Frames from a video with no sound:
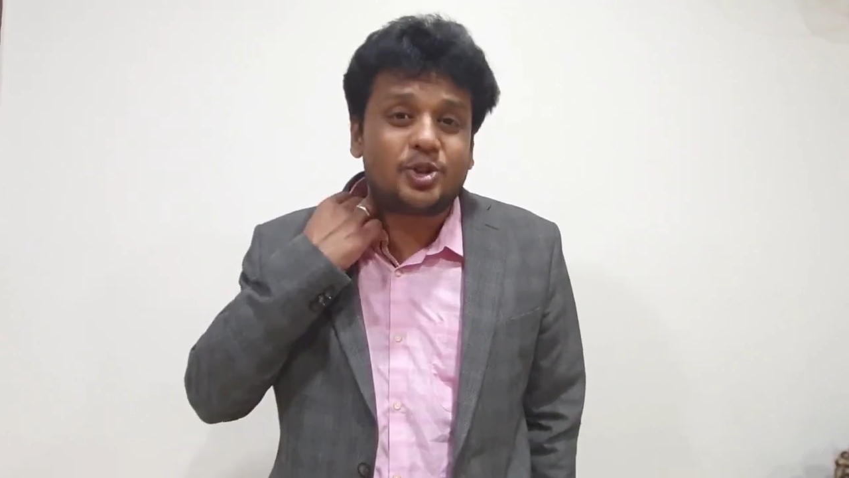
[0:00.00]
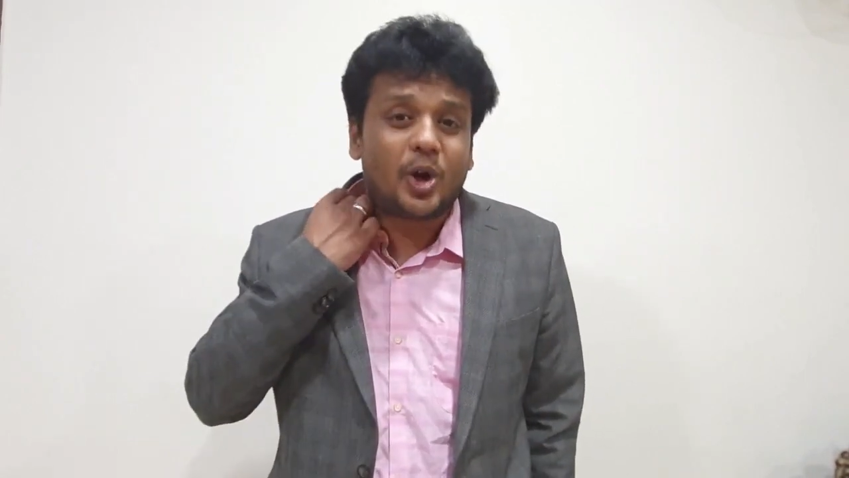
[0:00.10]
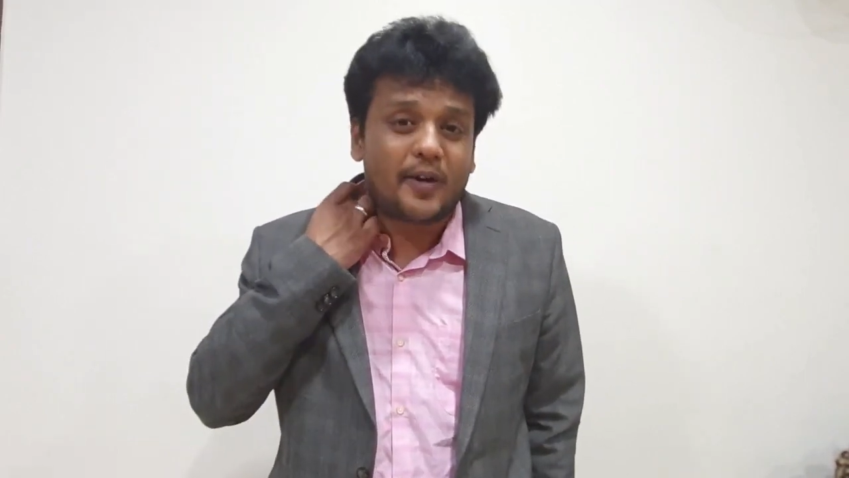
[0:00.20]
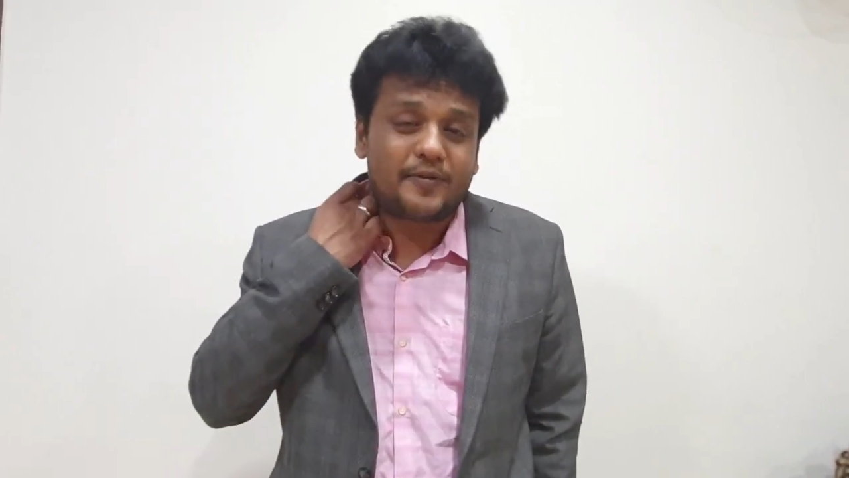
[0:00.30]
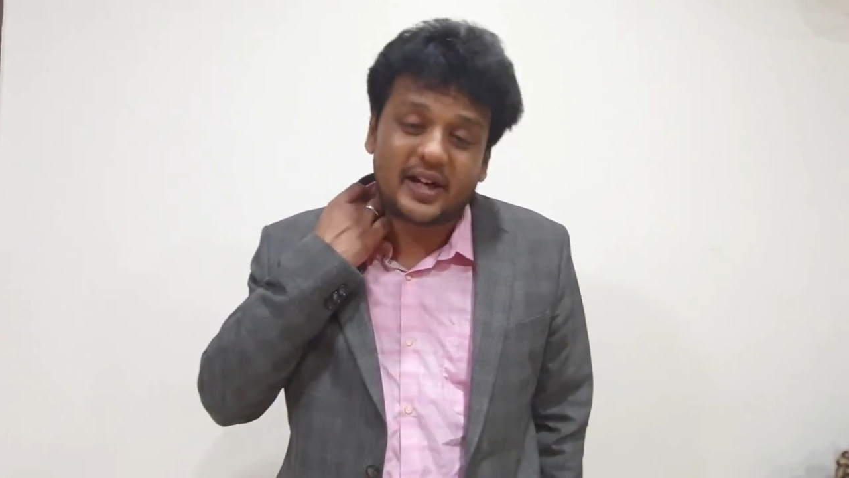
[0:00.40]
a
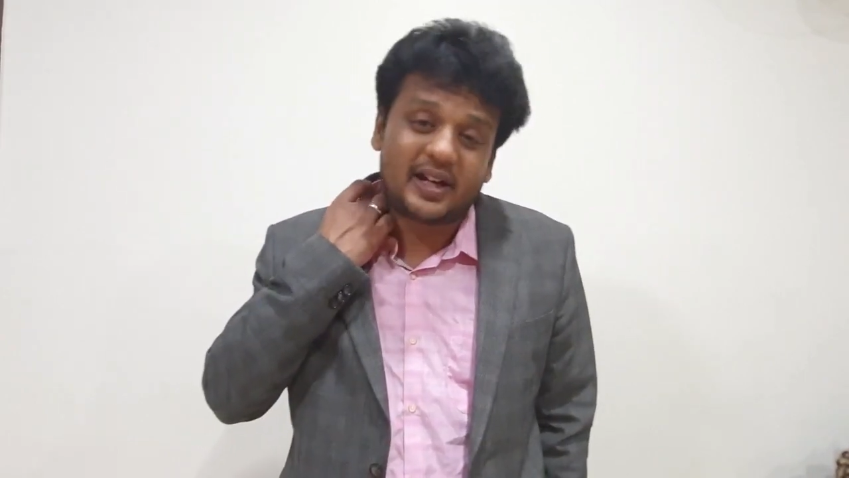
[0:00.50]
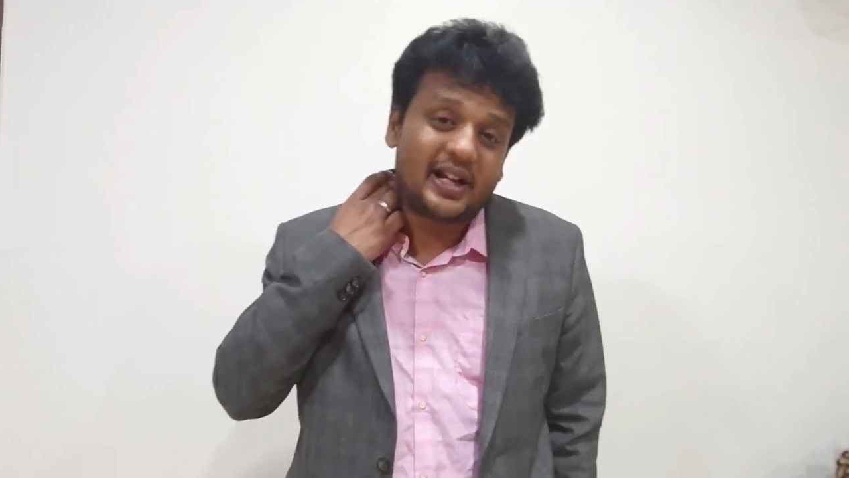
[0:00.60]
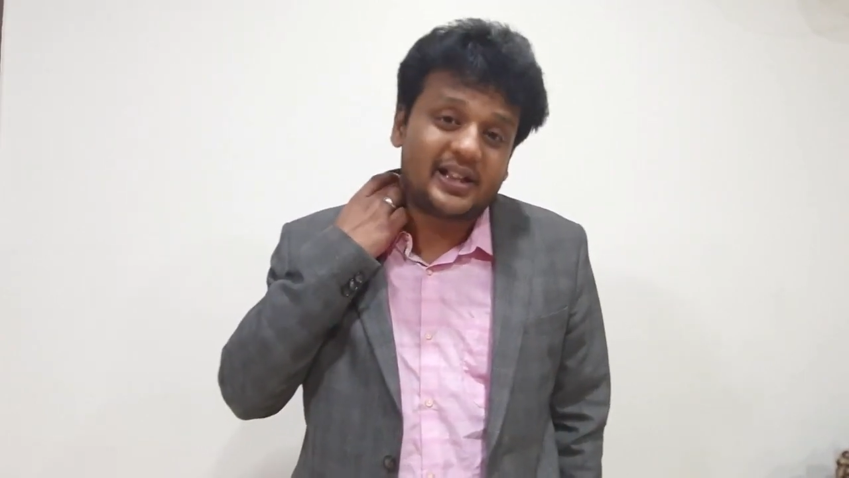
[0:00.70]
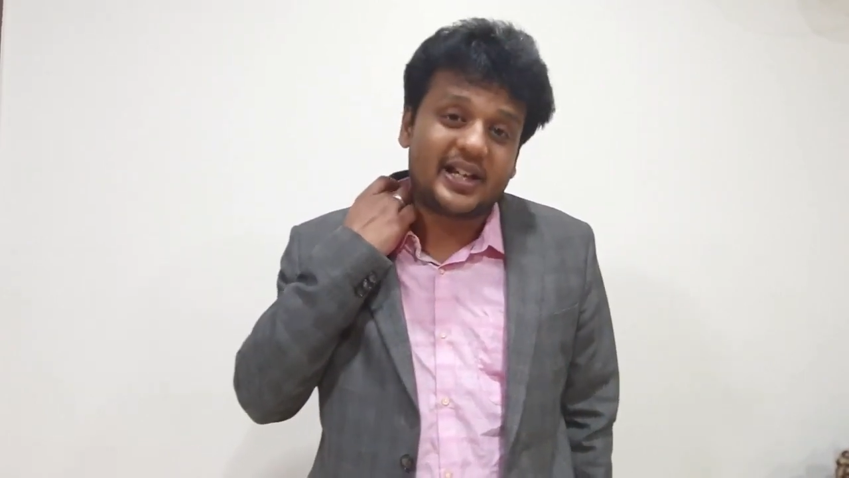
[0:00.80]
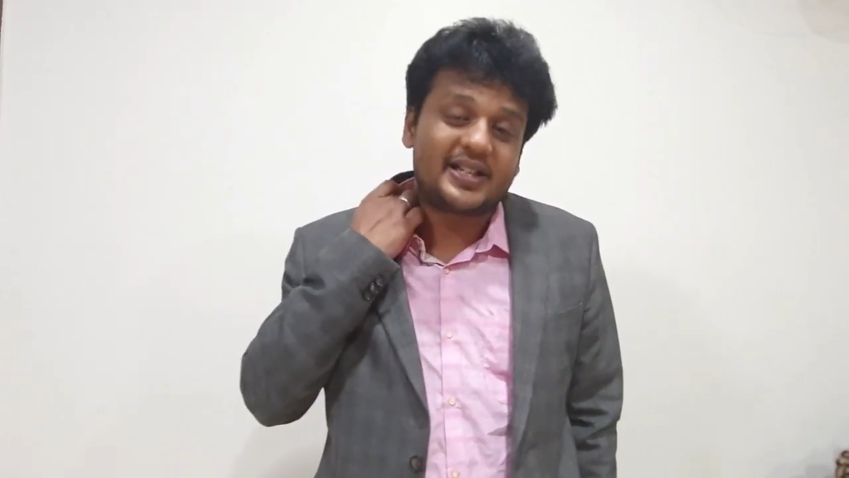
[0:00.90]
lot of
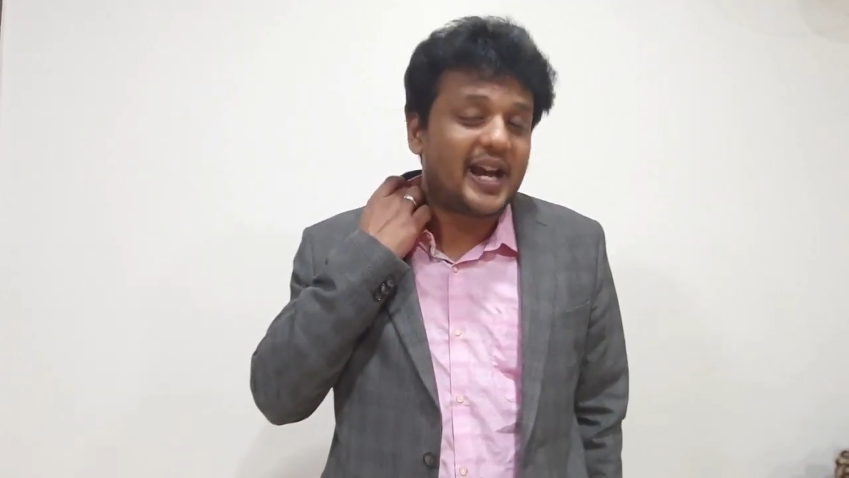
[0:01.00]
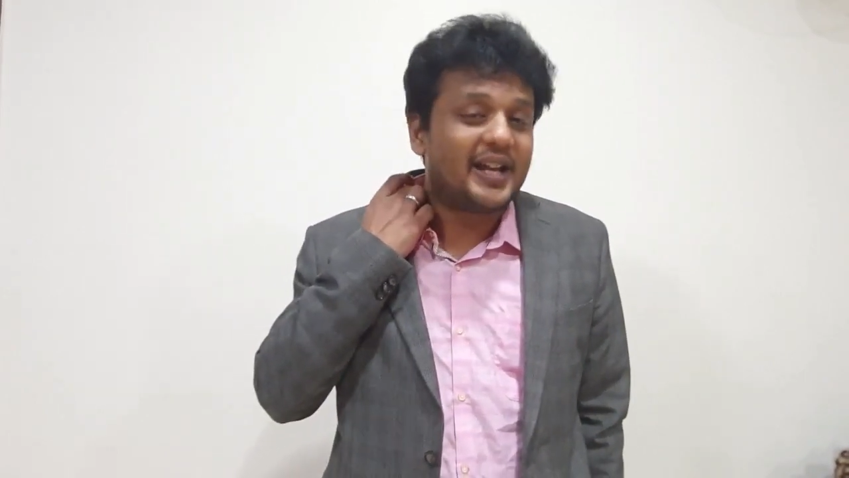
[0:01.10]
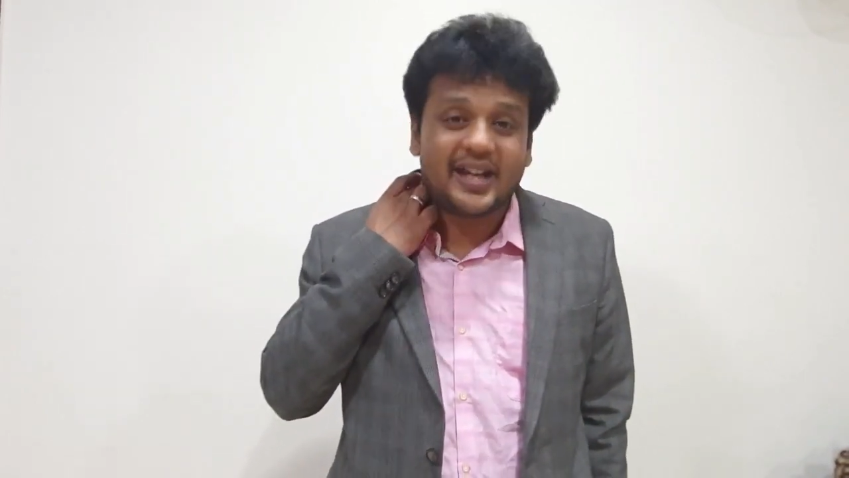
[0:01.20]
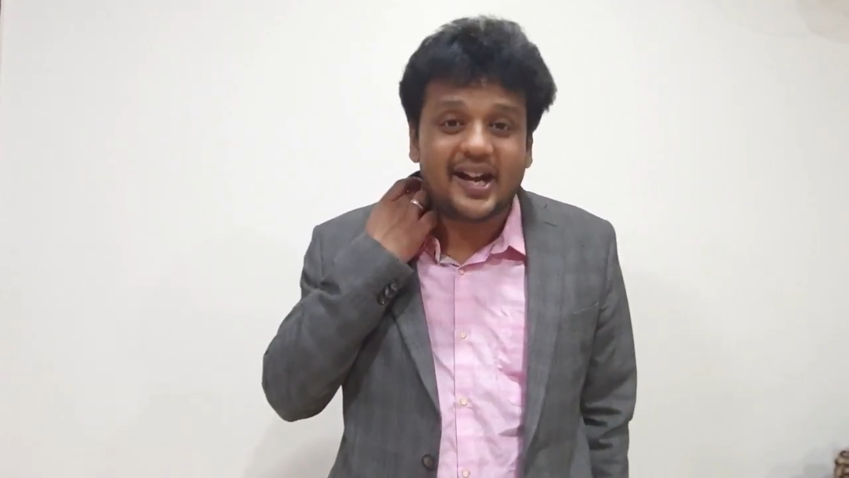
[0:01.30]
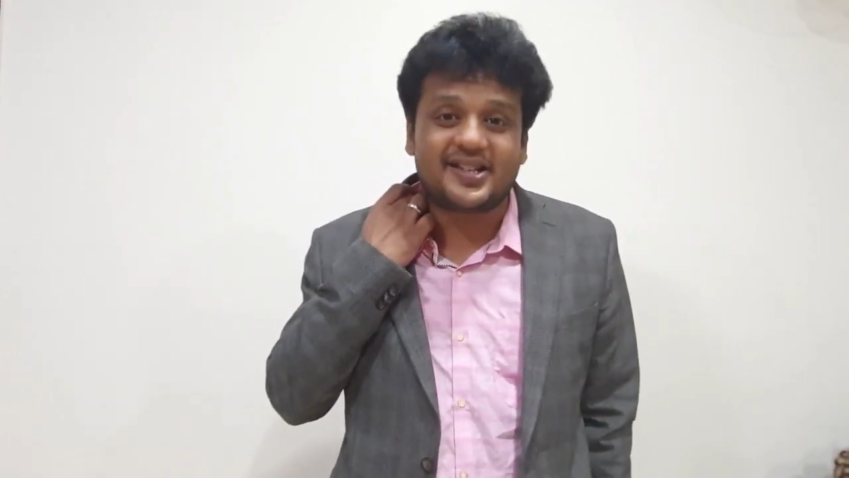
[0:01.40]
technical things,
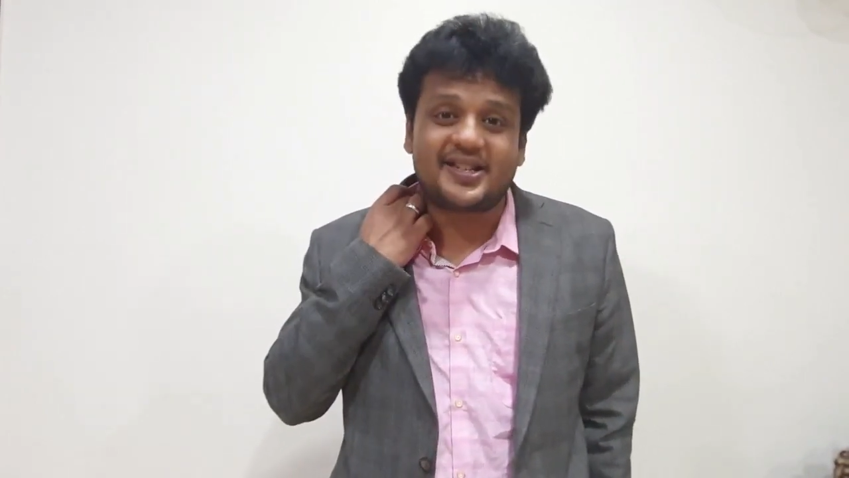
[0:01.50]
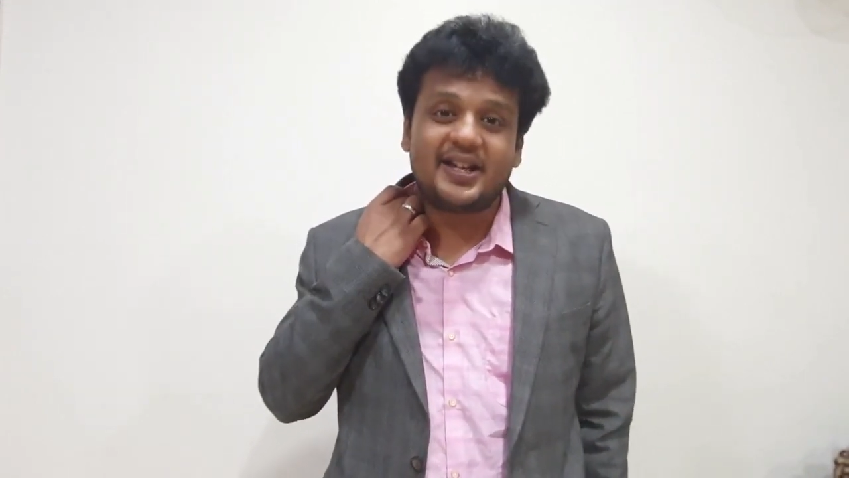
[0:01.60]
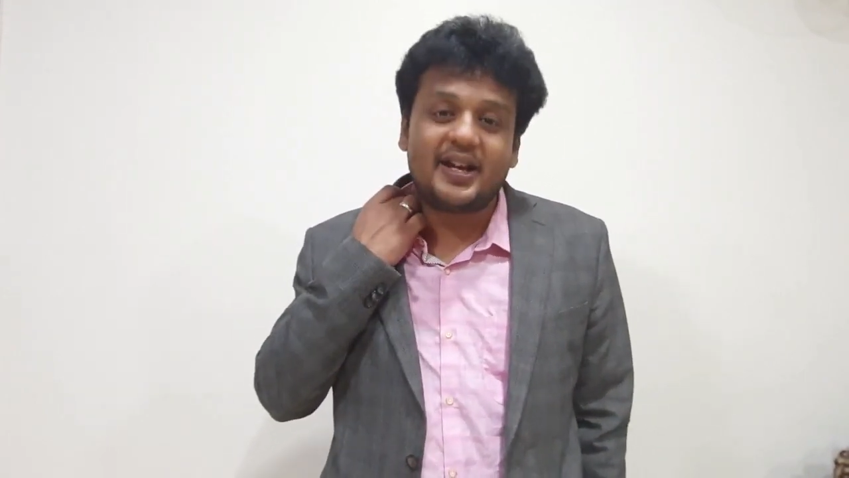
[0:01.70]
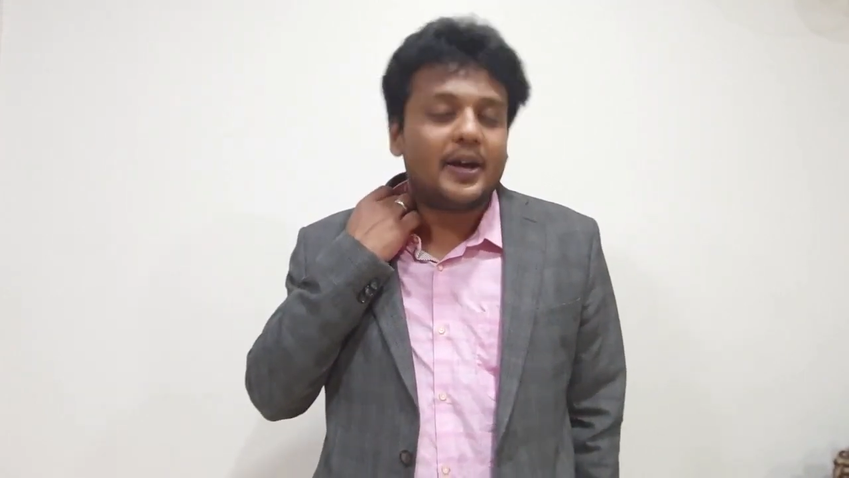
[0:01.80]
and yes,